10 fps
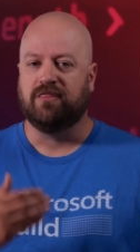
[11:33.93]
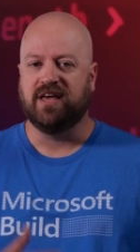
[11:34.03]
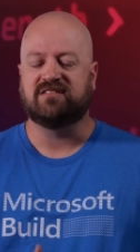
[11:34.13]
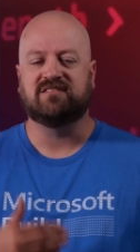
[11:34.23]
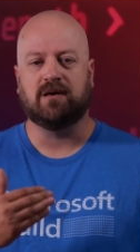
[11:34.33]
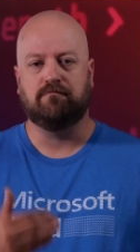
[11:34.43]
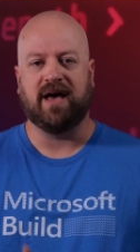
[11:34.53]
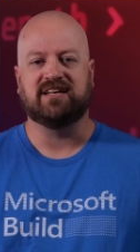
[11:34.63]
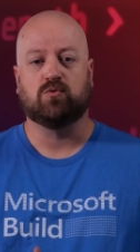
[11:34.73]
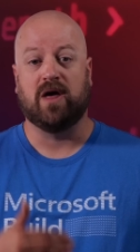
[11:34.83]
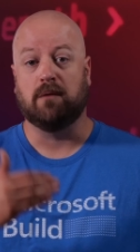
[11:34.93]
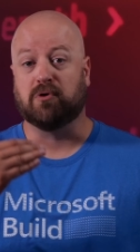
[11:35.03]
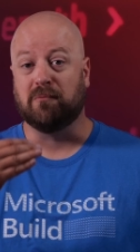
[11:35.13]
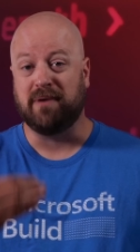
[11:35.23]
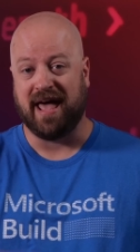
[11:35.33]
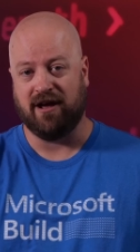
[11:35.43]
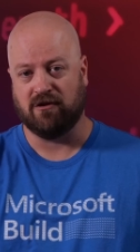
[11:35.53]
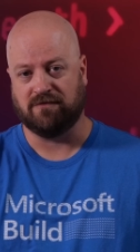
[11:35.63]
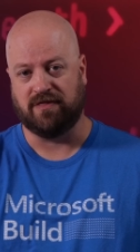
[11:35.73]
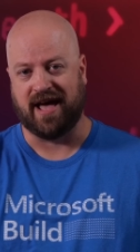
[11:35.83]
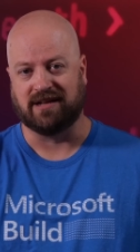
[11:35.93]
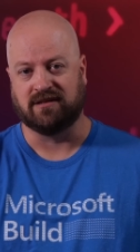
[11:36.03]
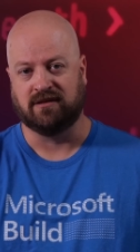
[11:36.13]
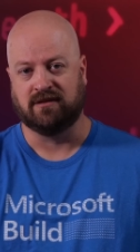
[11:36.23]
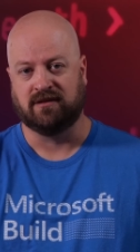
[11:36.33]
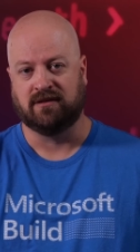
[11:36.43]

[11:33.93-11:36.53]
This is the best way to prepare for that,